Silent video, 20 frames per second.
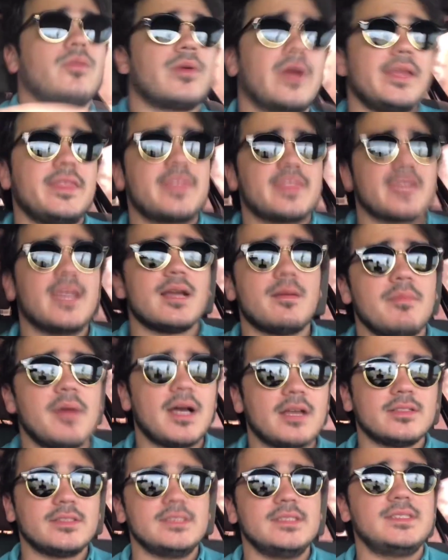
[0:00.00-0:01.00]
Great thing
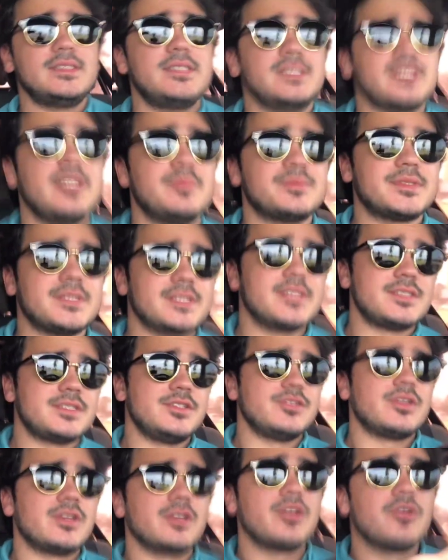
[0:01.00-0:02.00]
about these Jeeps is
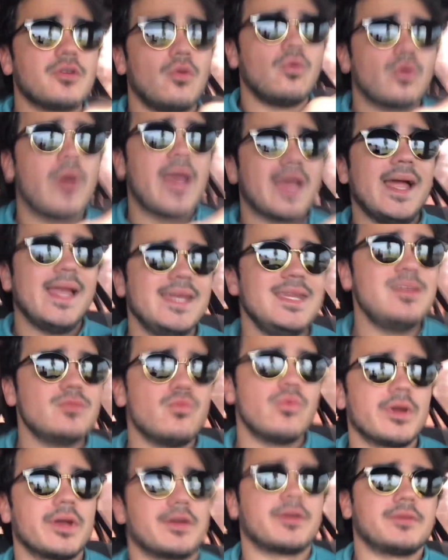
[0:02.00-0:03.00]
you can go
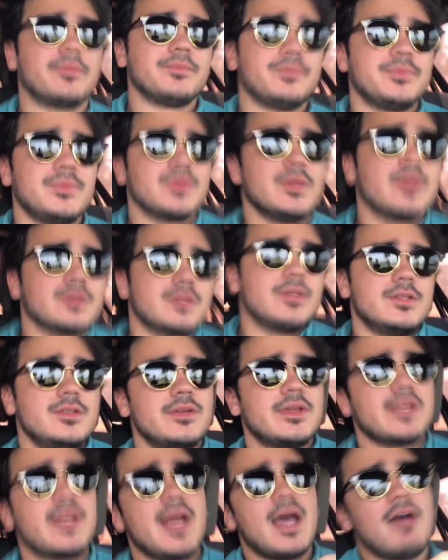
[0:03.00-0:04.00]
anywhere. You
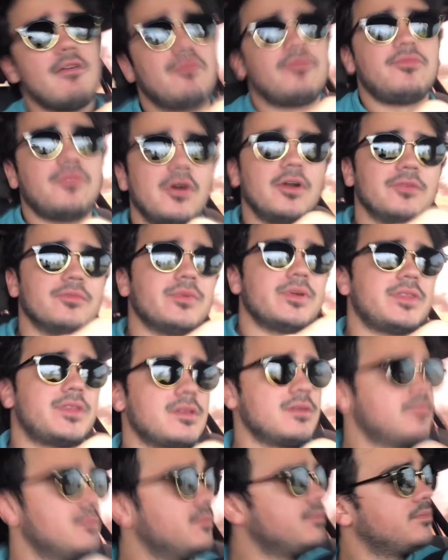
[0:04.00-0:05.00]
can have fun with
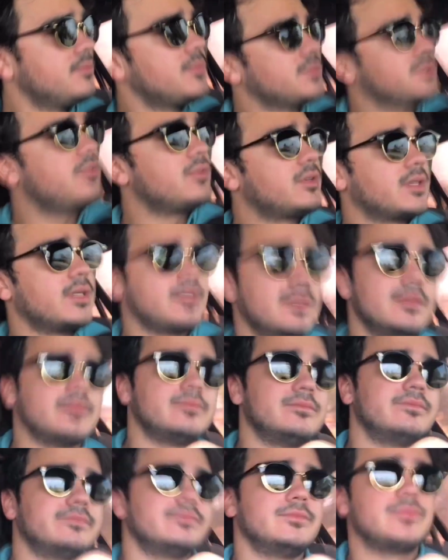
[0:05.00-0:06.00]
them. You
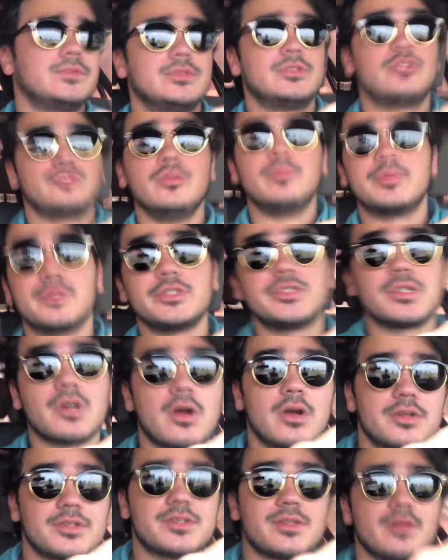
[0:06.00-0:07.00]
can
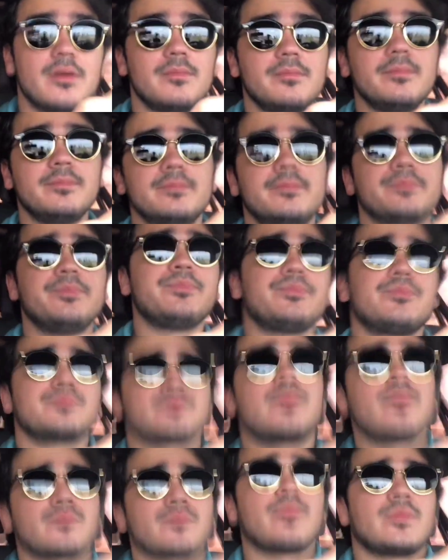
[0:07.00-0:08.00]
supercharge them.
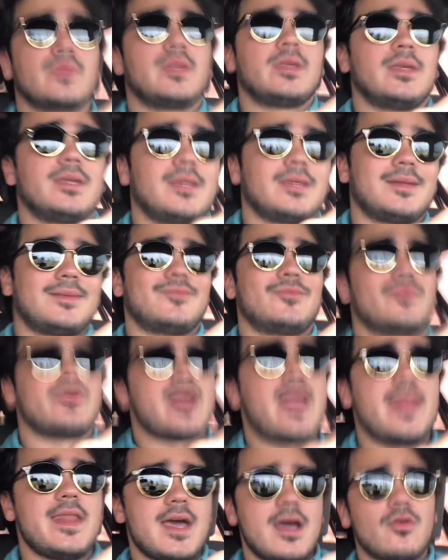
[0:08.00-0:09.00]

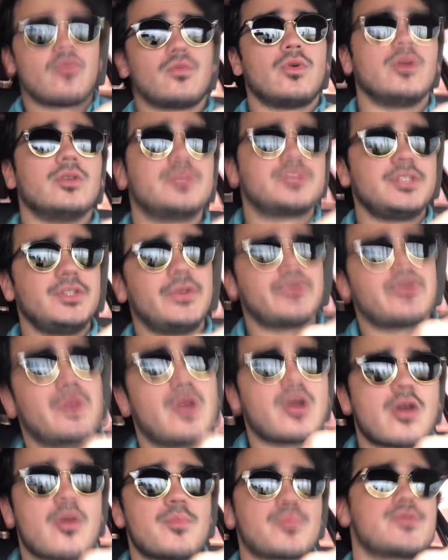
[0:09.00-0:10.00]
Right now, roads here
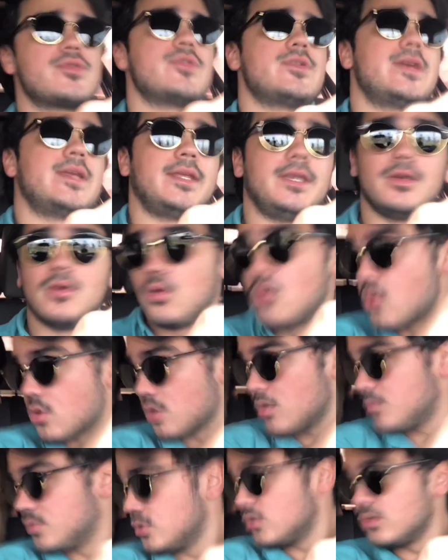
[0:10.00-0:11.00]
are pretty
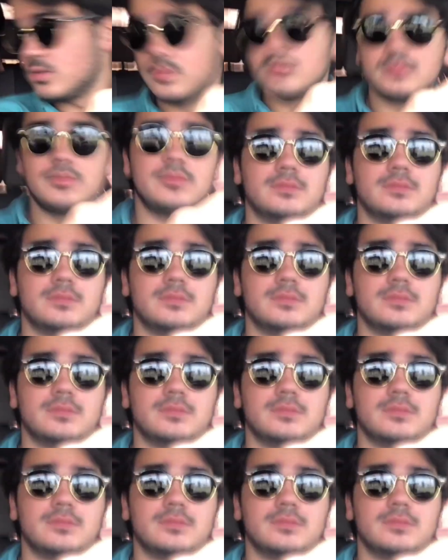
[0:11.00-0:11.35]
horrible,